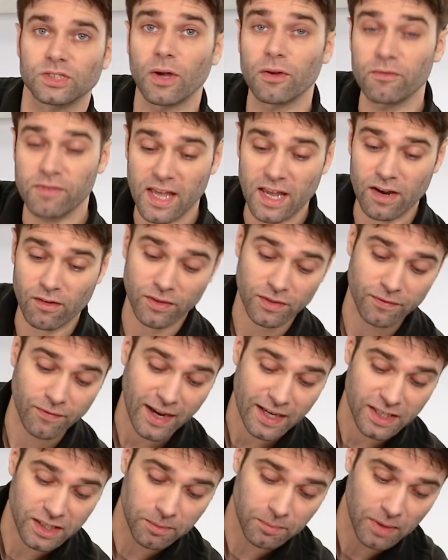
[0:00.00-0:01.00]
So over here on the
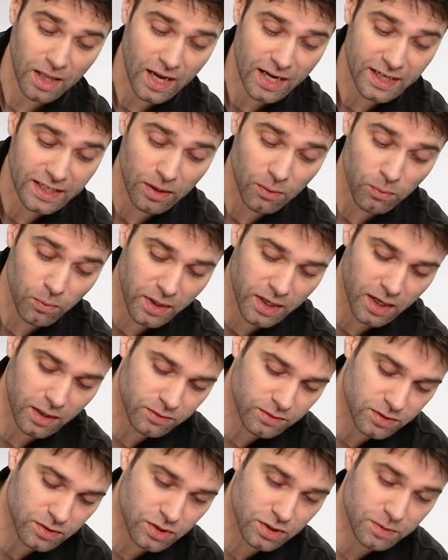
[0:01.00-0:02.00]
vacuum line, we're
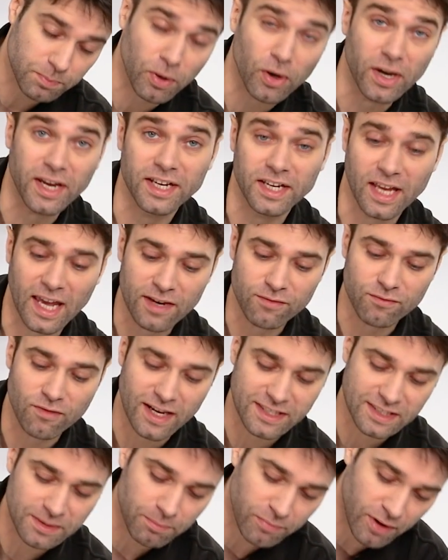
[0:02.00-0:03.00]
going to just put in a
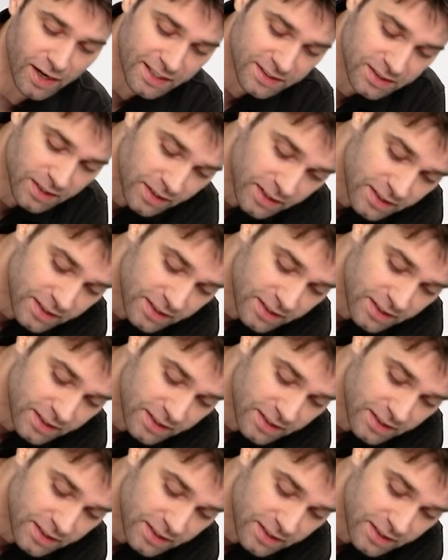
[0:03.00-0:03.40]
resin brake. So